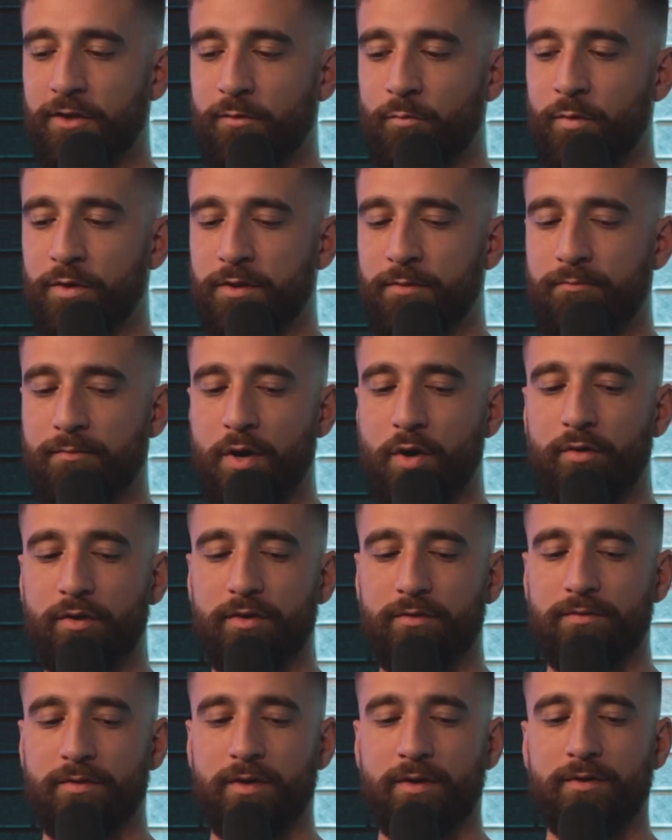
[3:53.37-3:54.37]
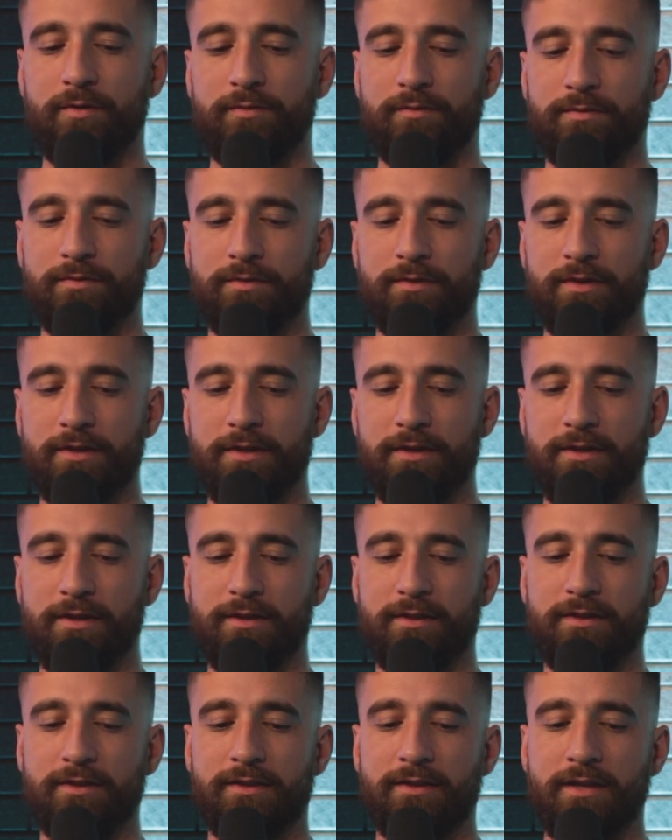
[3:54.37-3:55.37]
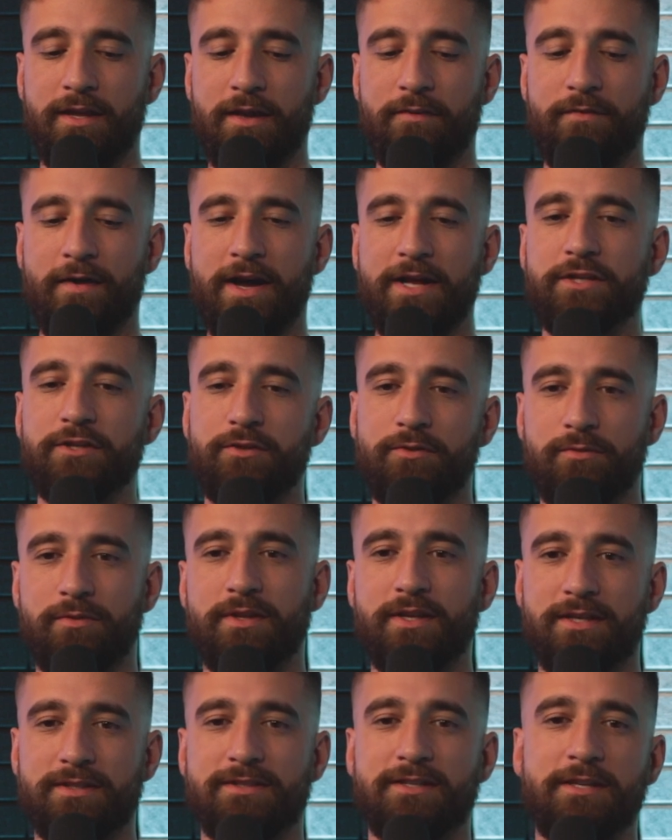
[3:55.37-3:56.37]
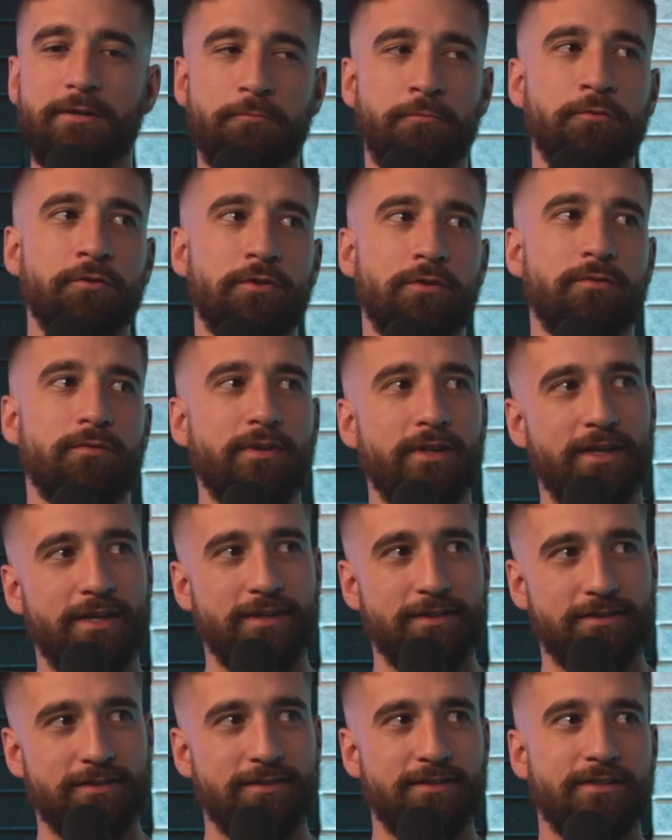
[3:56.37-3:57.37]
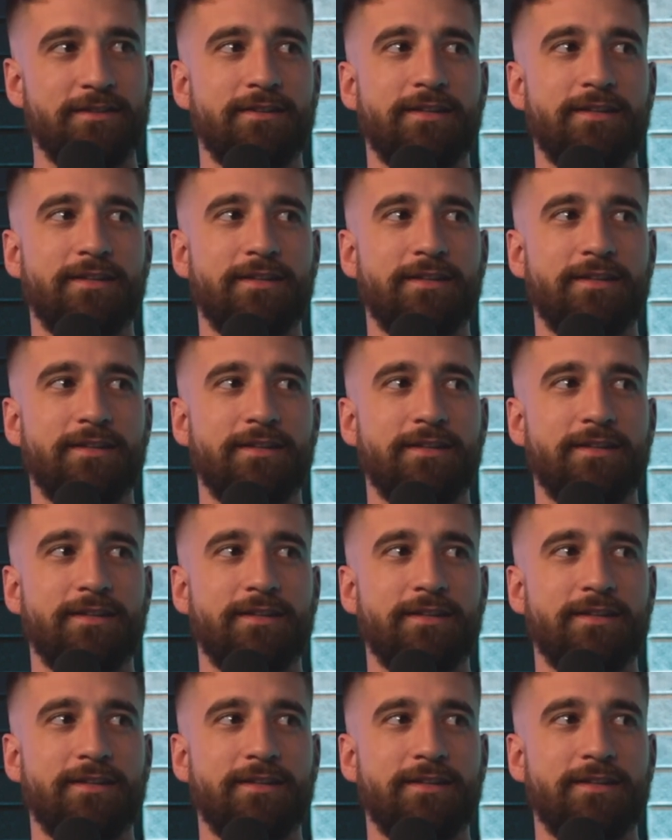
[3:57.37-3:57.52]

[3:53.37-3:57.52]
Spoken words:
with the motive of, if I do this, He will do this,